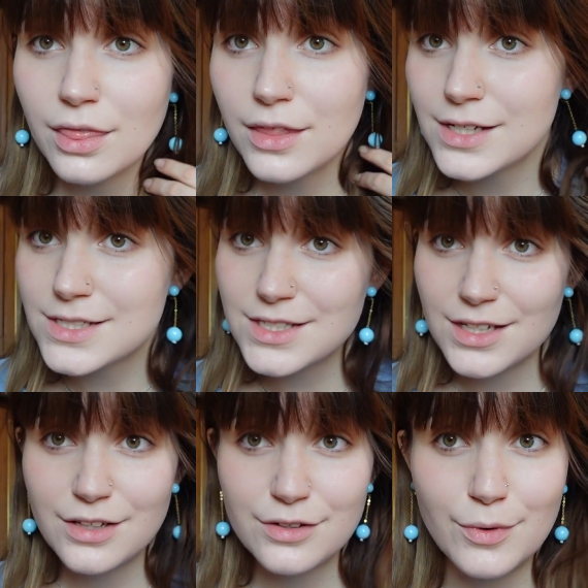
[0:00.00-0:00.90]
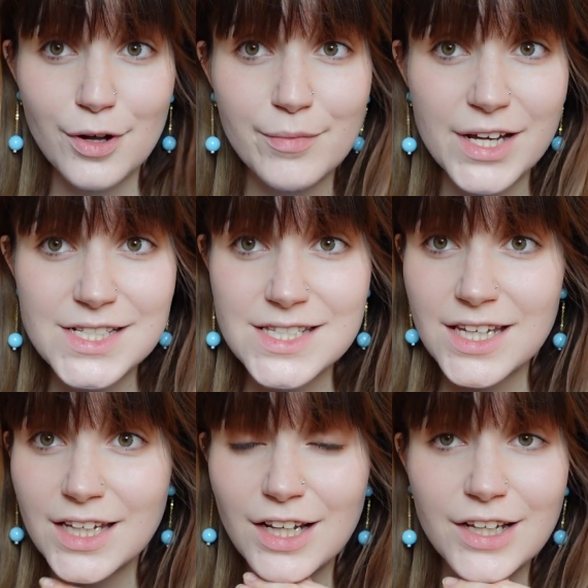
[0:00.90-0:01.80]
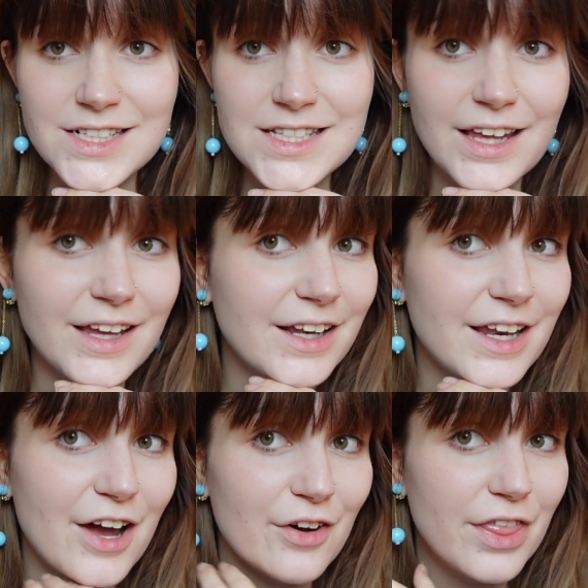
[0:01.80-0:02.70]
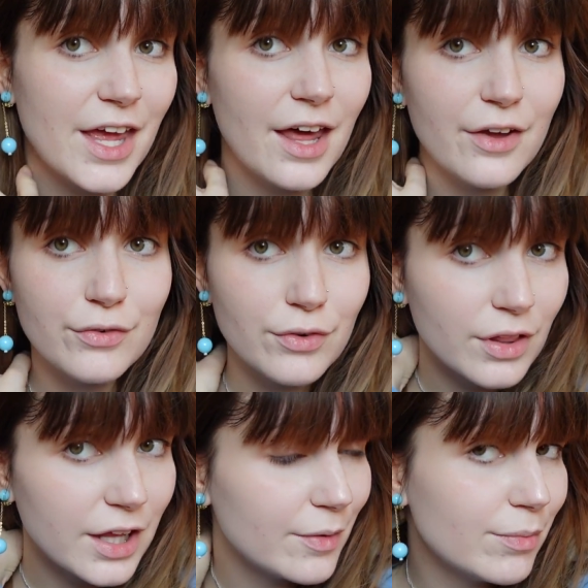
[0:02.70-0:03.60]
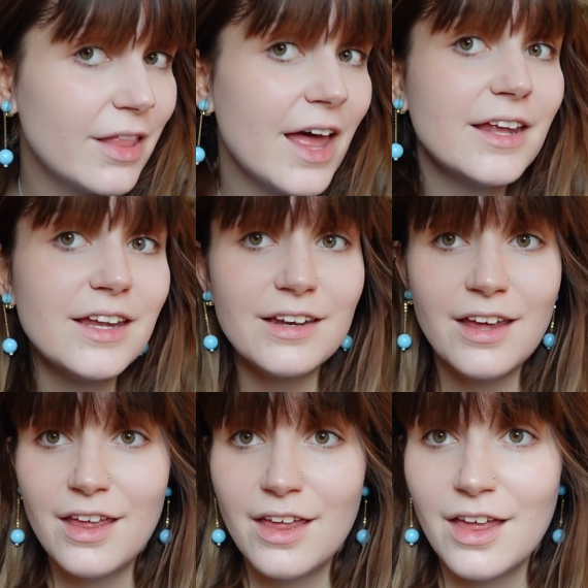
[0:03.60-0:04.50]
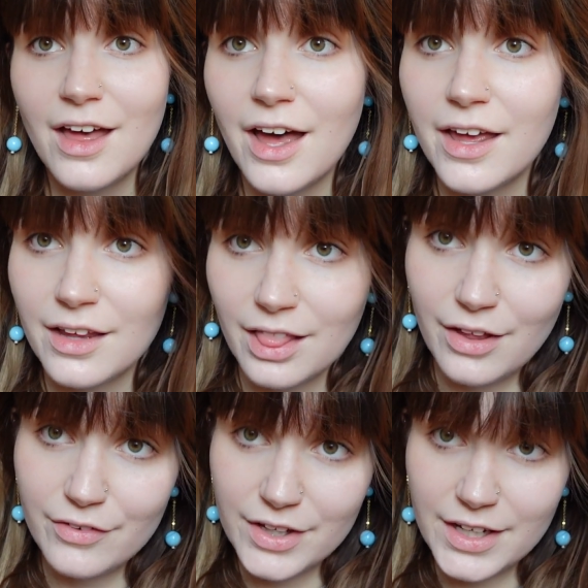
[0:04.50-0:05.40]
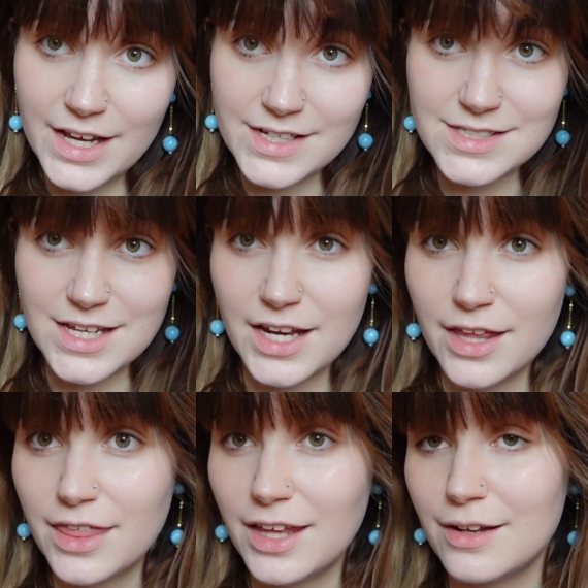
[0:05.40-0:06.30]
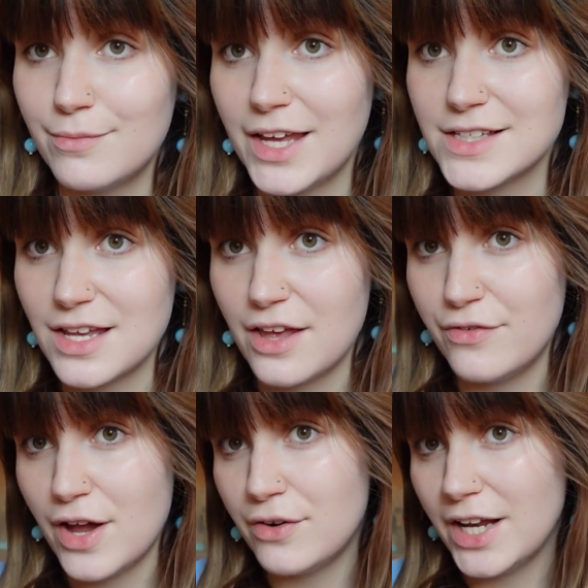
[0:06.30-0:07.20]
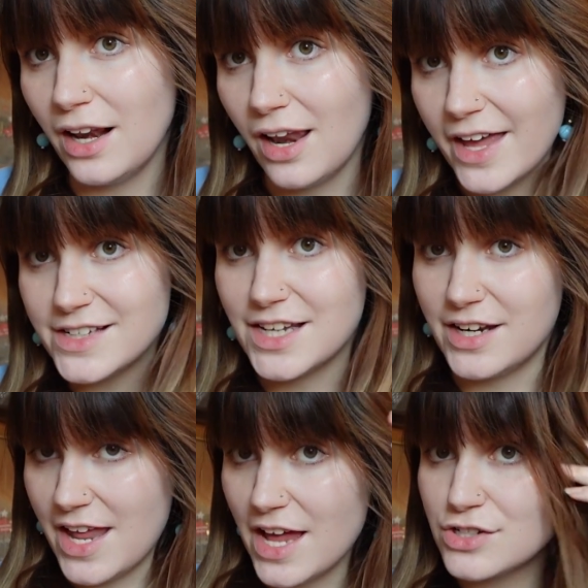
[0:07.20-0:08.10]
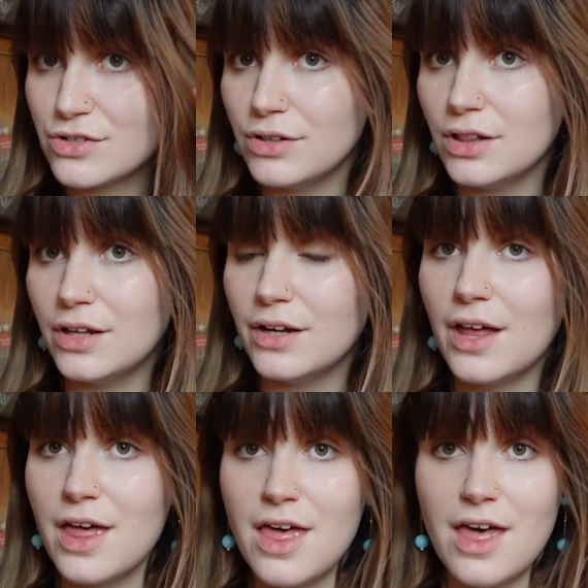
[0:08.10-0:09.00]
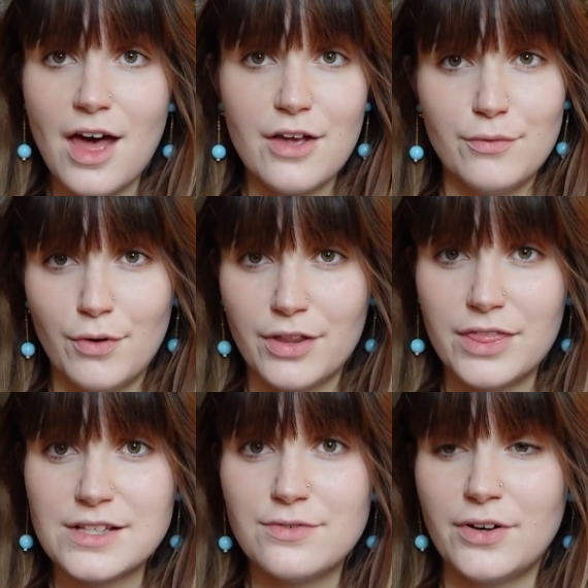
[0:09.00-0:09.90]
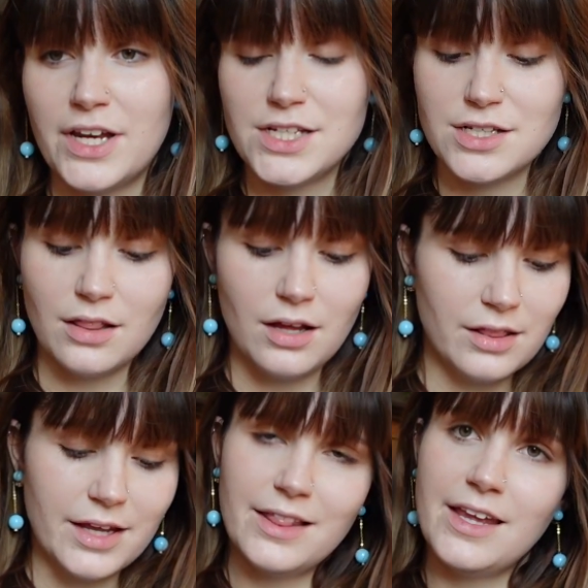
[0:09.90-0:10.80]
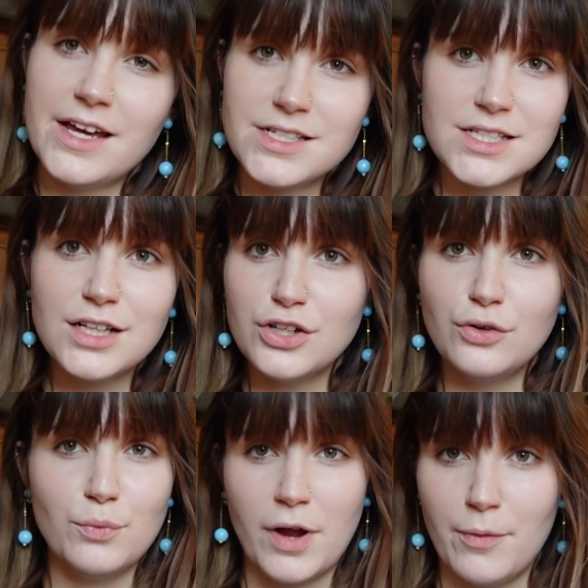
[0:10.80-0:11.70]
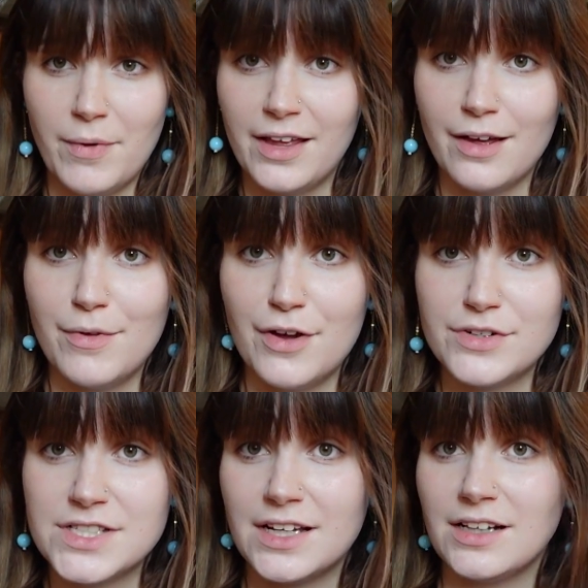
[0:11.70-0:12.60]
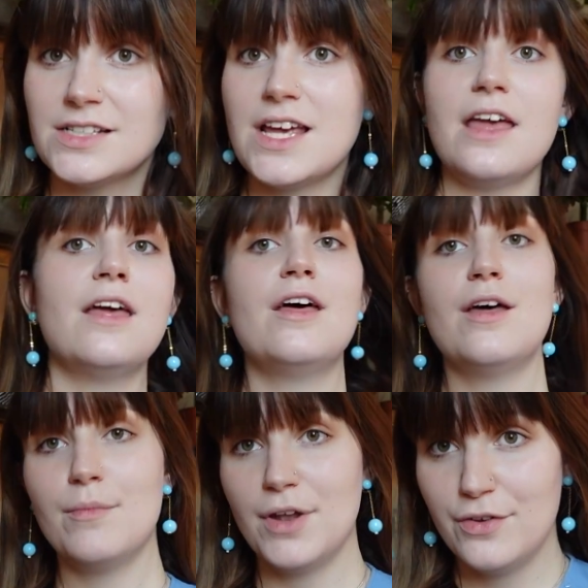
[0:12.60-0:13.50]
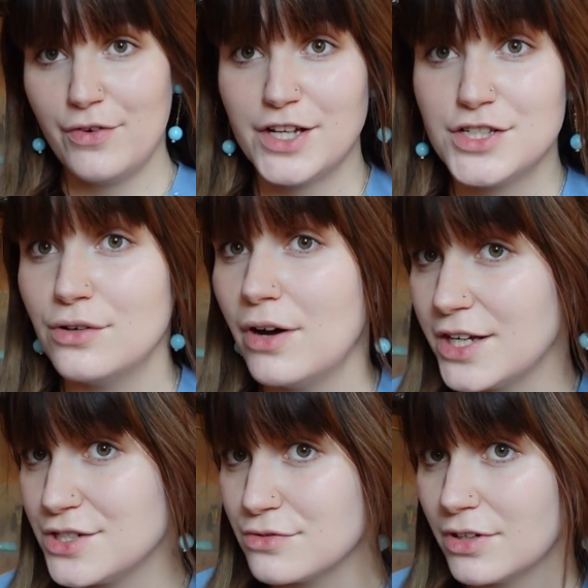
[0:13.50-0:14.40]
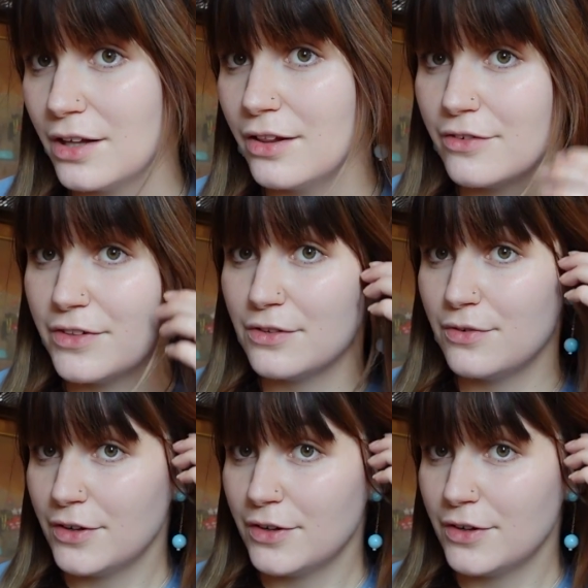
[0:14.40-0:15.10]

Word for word: this is what my skin looks like now that I fully applied it. I love it. As said, I think it makes a very light and natural look. I've worn this foundation a lot lately. I still don't wear makeup every single day, but if I do, I just really love this